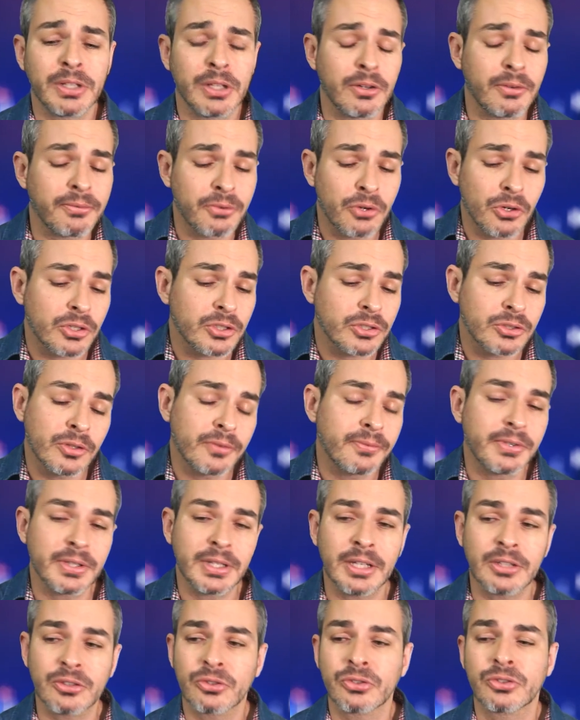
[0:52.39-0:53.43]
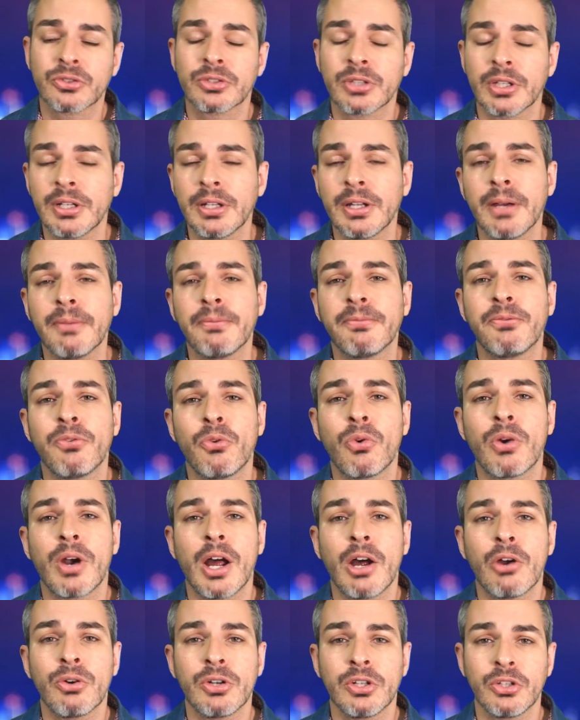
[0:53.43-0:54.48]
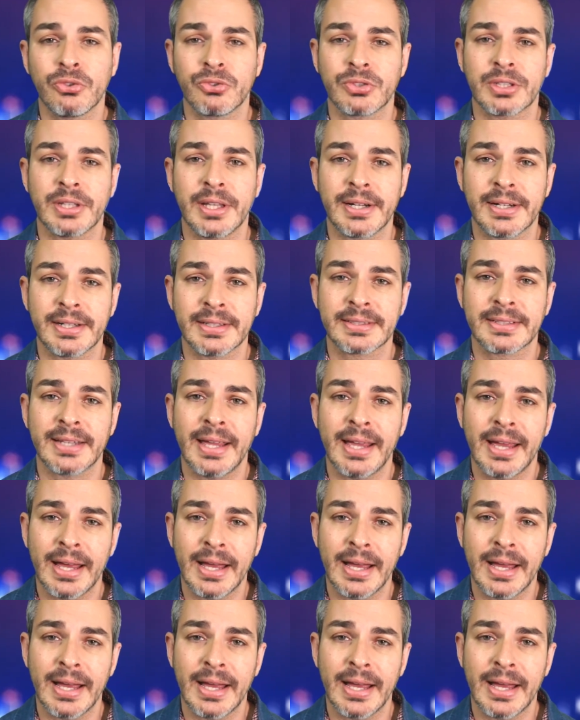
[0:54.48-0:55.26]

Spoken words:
And of course, don't forget to sign up for our newsletters